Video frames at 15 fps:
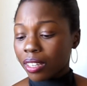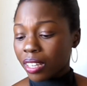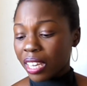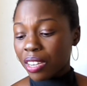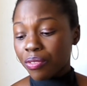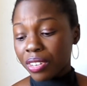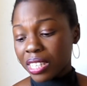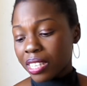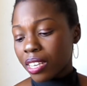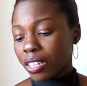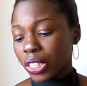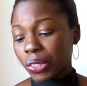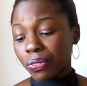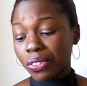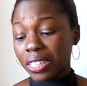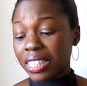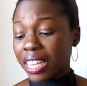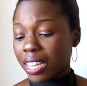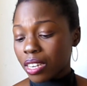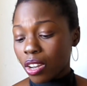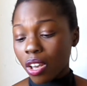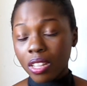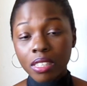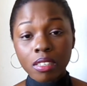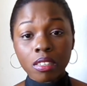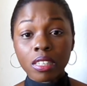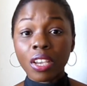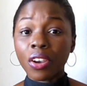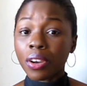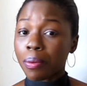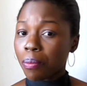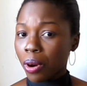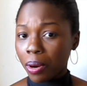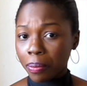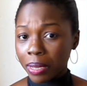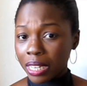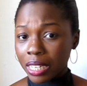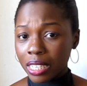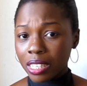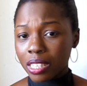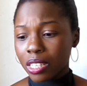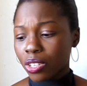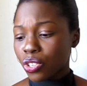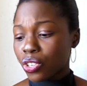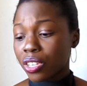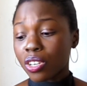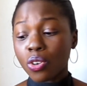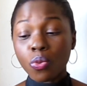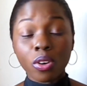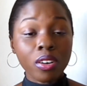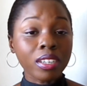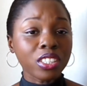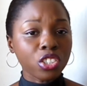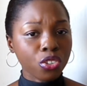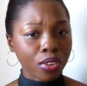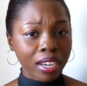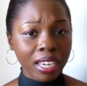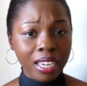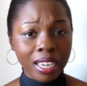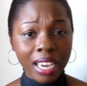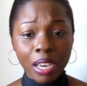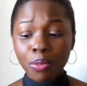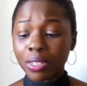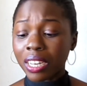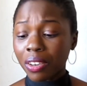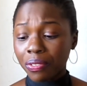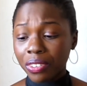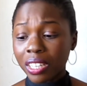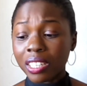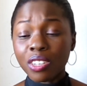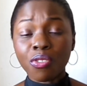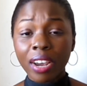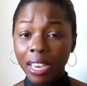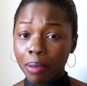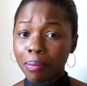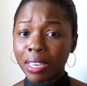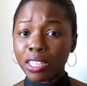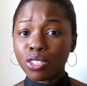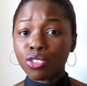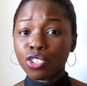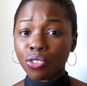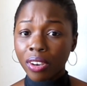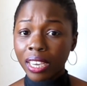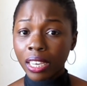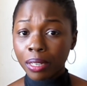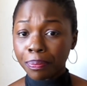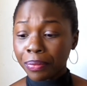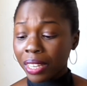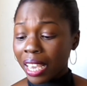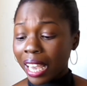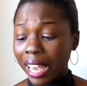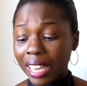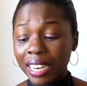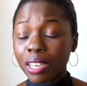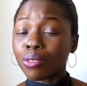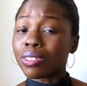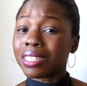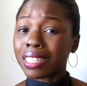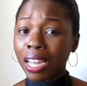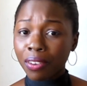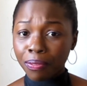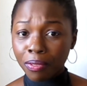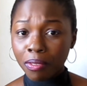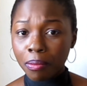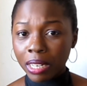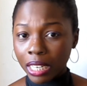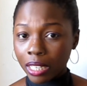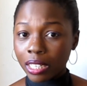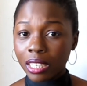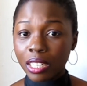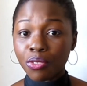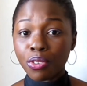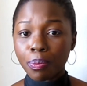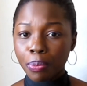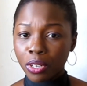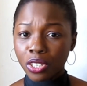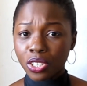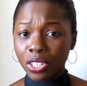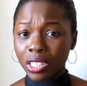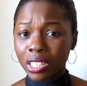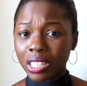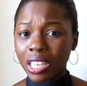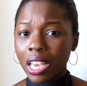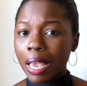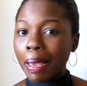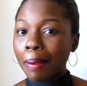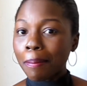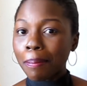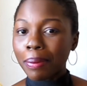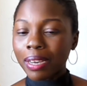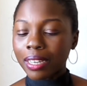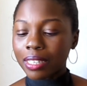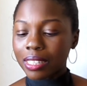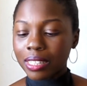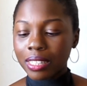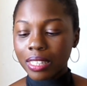It retails for $10 here in Barbados, so you can go out and try it. I would definitely recommend you try it, and I would definitely repurchase. But